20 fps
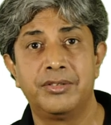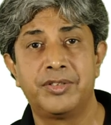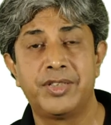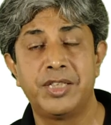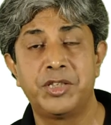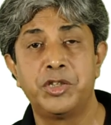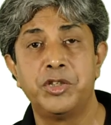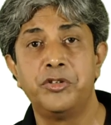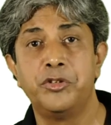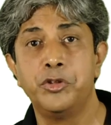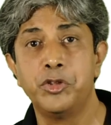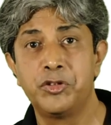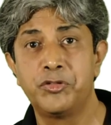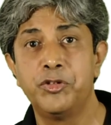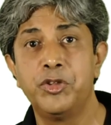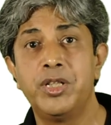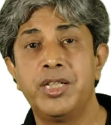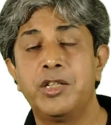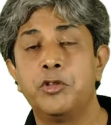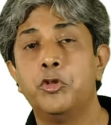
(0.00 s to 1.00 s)
session
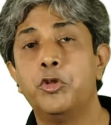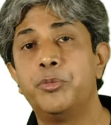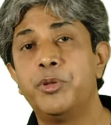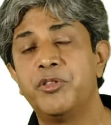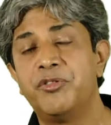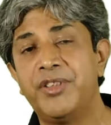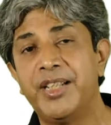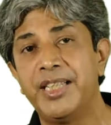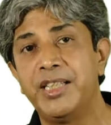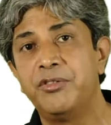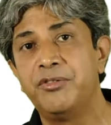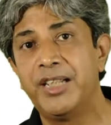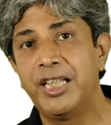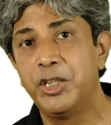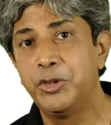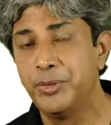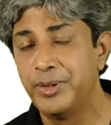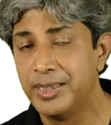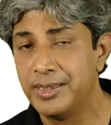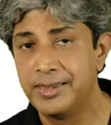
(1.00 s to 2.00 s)
useful and I hope you're finding
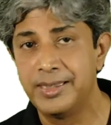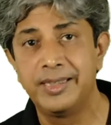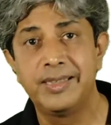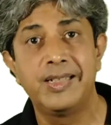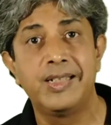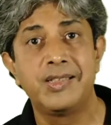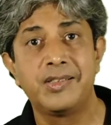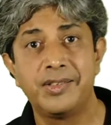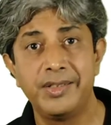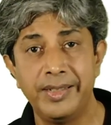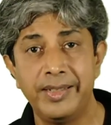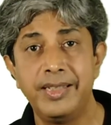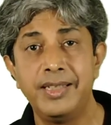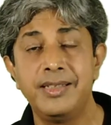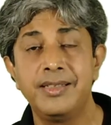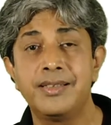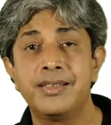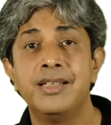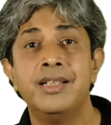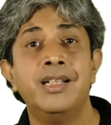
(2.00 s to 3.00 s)
value in this entire
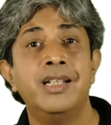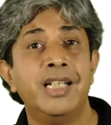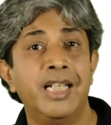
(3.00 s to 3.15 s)
series.